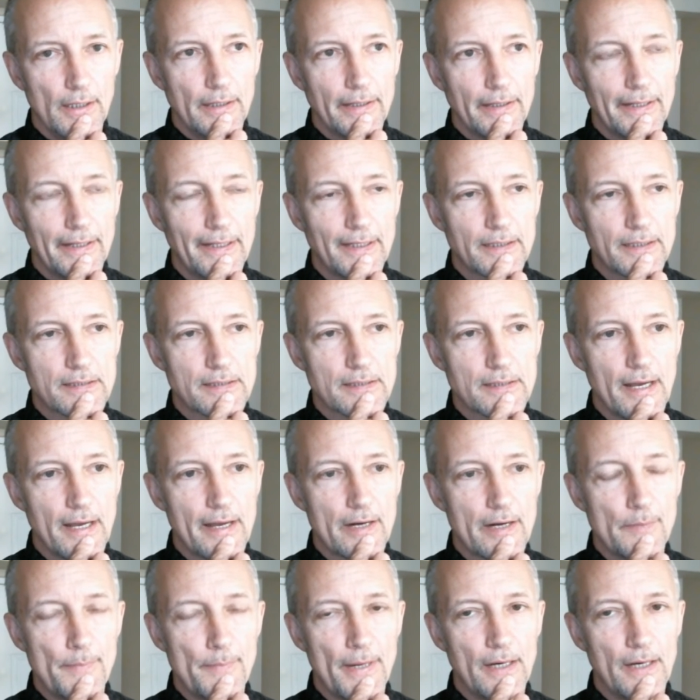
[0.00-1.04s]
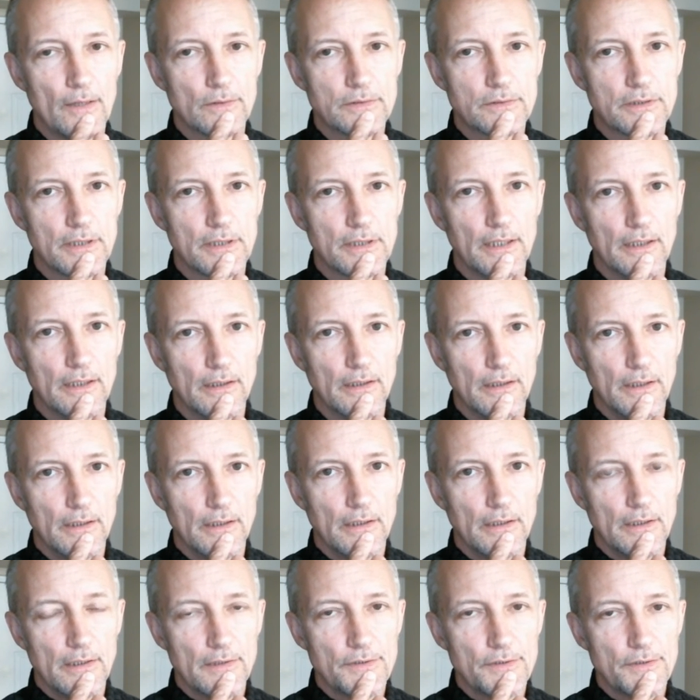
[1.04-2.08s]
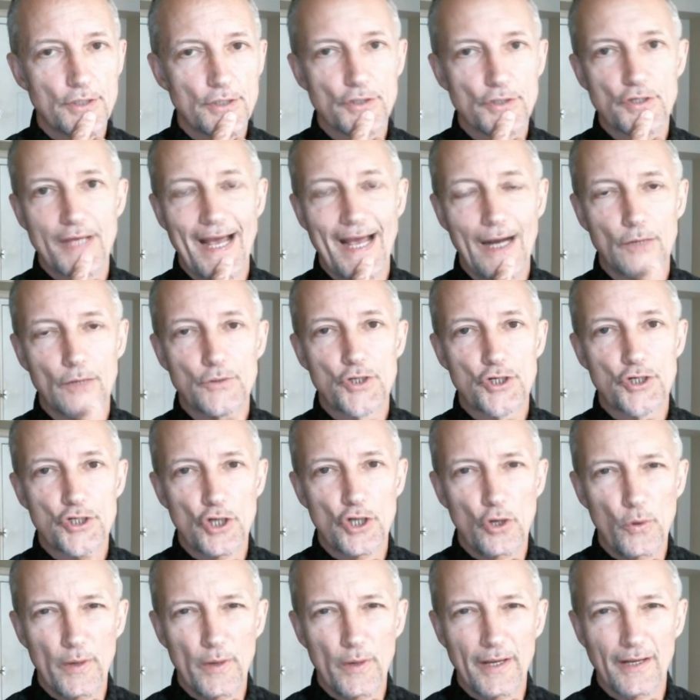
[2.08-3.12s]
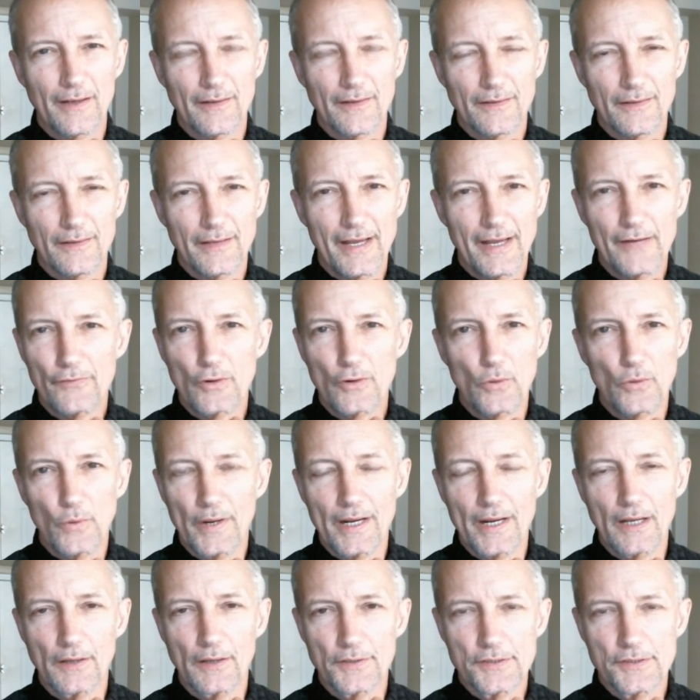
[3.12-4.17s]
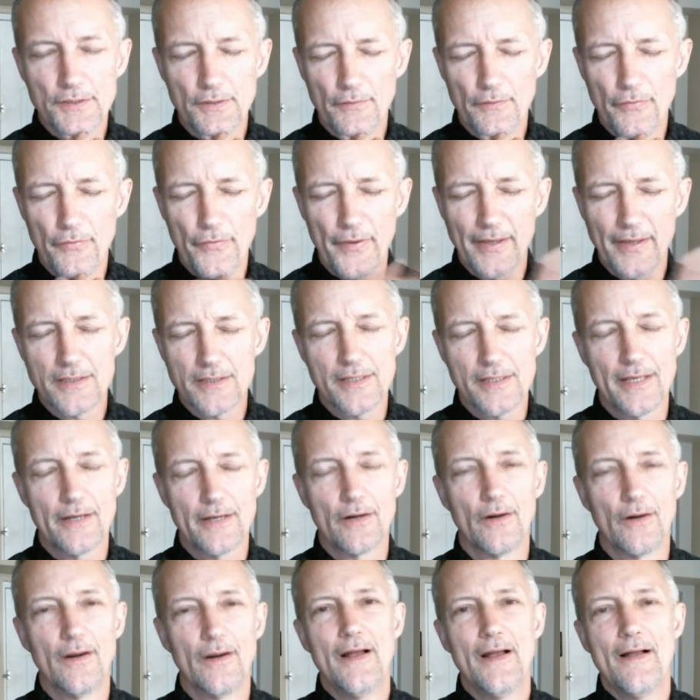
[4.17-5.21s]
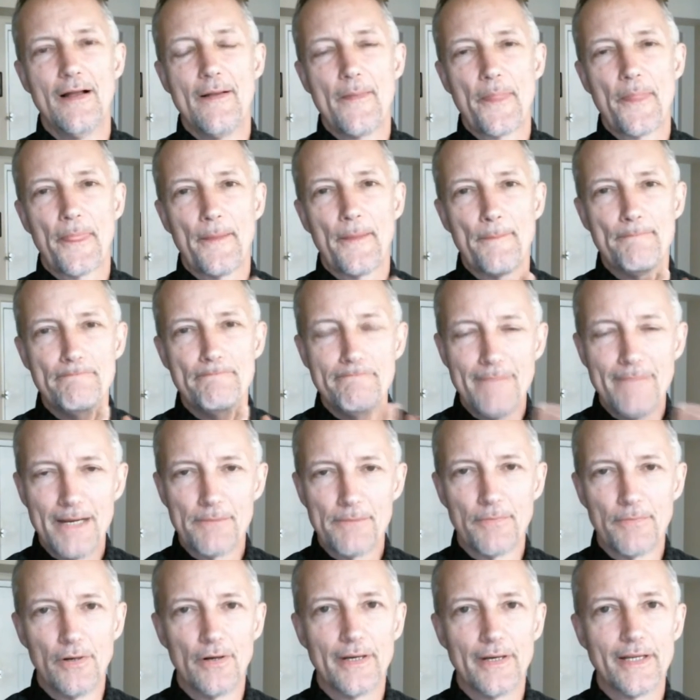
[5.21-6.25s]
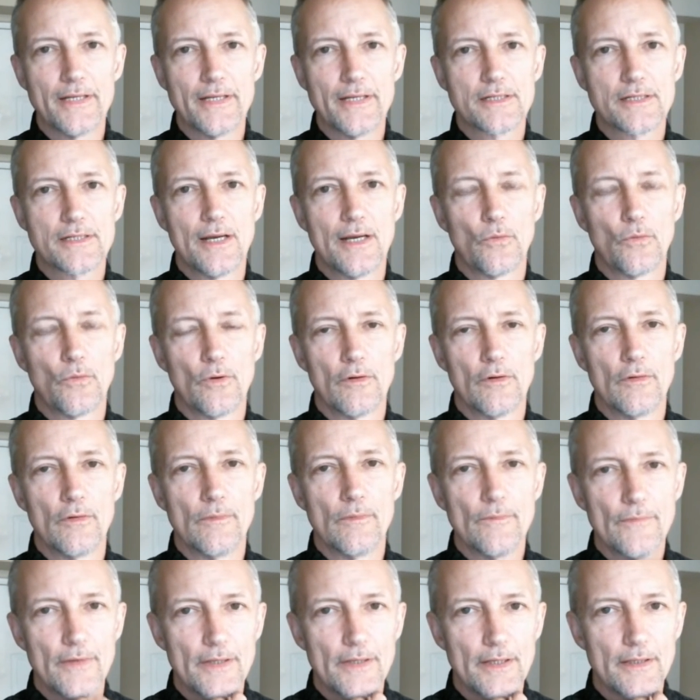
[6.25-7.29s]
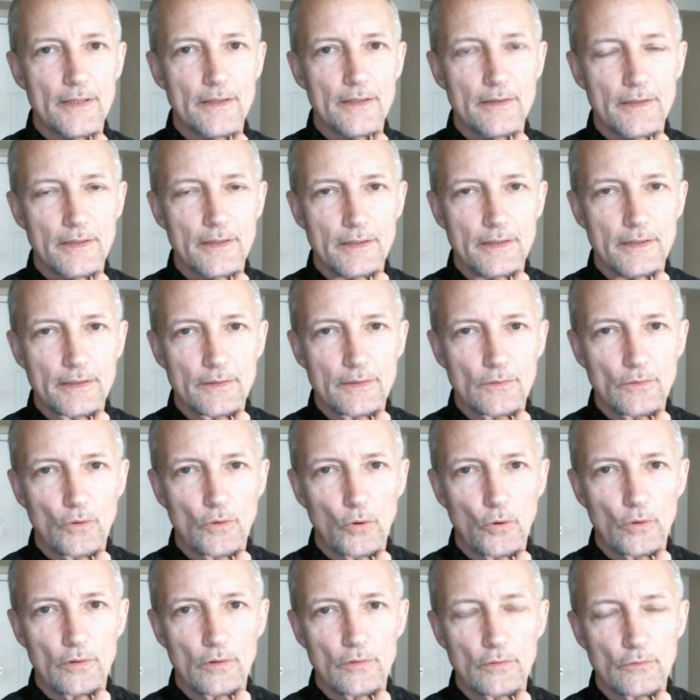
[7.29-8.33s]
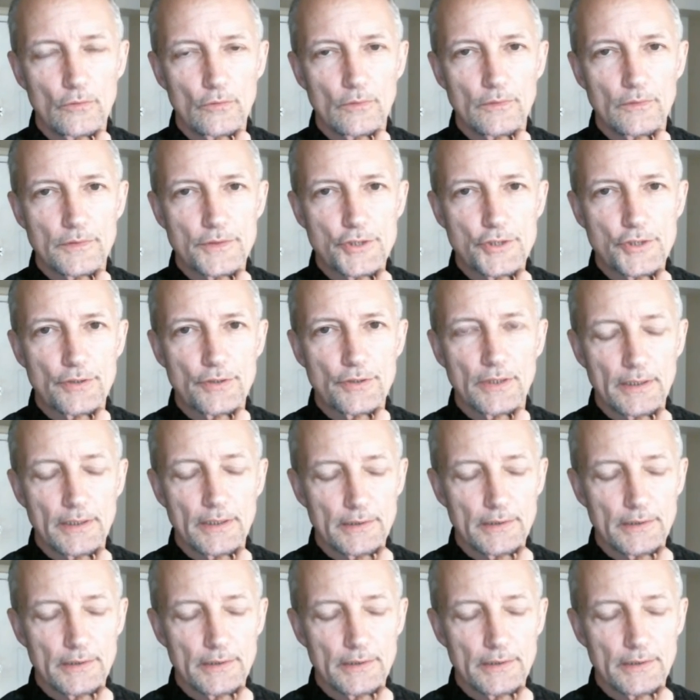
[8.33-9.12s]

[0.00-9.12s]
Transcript: and it's not about uh, just outshowing everyone else. There are things that are memories that were uh, or, uh,